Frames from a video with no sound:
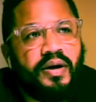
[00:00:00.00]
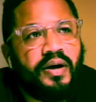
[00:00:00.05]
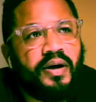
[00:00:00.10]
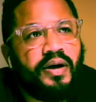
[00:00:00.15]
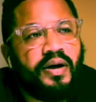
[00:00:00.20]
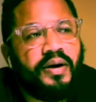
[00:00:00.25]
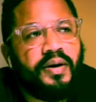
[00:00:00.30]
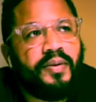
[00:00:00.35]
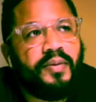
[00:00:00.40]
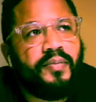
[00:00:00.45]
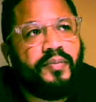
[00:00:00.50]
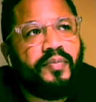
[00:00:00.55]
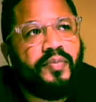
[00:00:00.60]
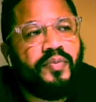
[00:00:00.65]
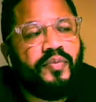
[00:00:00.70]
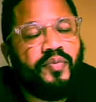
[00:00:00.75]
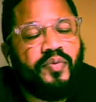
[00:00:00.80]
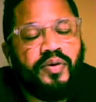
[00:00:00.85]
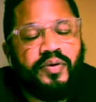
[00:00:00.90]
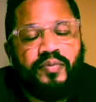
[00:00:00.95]

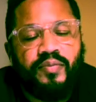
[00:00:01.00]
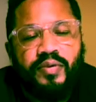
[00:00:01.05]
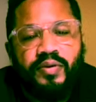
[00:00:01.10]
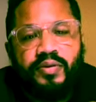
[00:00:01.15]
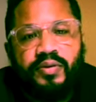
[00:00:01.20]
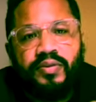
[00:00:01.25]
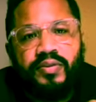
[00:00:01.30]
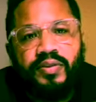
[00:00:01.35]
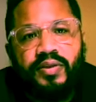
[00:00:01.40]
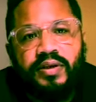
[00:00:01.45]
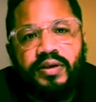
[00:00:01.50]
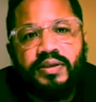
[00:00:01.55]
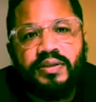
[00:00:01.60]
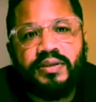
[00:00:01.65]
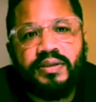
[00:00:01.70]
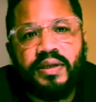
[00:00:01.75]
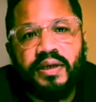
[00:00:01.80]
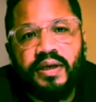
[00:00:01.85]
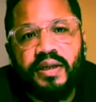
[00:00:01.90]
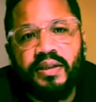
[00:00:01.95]
Um, one, one of the
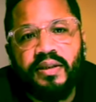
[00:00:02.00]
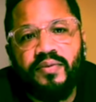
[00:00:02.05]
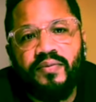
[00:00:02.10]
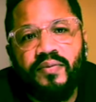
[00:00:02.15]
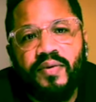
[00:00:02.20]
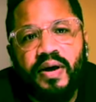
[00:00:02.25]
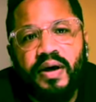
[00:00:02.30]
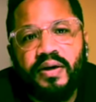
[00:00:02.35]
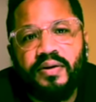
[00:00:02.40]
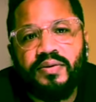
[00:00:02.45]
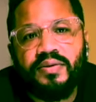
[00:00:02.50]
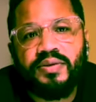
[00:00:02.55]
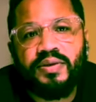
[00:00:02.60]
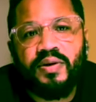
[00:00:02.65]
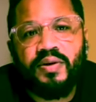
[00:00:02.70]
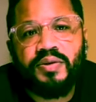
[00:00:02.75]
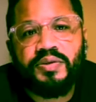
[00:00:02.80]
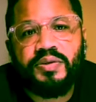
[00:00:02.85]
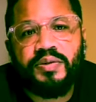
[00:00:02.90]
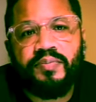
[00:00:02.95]
things that the writer
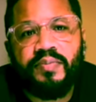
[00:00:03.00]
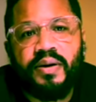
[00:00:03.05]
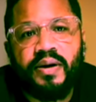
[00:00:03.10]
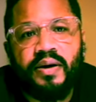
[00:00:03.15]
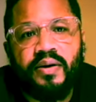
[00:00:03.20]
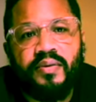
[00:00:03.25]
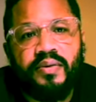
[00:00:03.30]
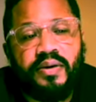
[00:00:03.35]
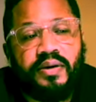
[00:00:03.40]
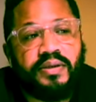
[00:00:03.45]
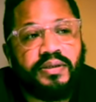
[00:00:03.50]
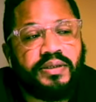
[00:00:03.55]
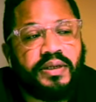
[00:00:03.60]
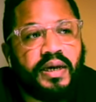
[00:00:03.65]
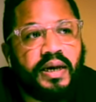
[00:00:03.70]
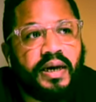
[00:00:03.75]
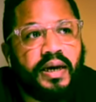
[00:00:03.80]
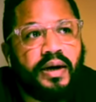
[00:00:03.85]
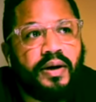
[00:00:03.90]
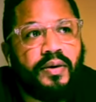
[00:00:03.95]
talks about is
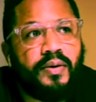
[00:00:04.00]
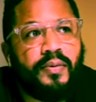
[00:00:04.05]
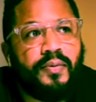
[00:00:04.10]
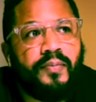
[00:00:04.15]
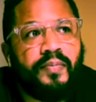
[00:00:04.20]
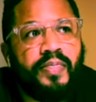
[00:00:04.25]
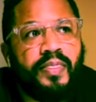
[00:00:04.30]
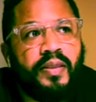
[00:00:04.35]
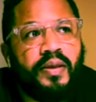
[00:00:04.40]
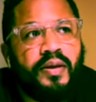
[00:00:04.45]
how